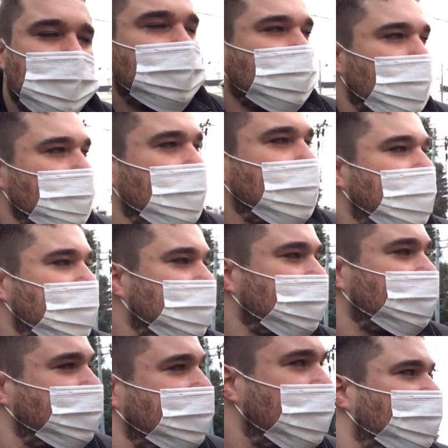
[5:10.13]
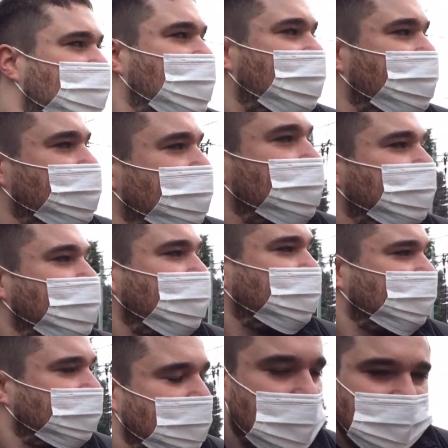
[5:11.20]
the top category out of the way
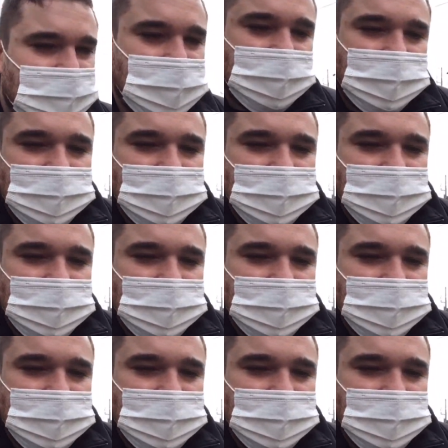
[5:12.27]
first.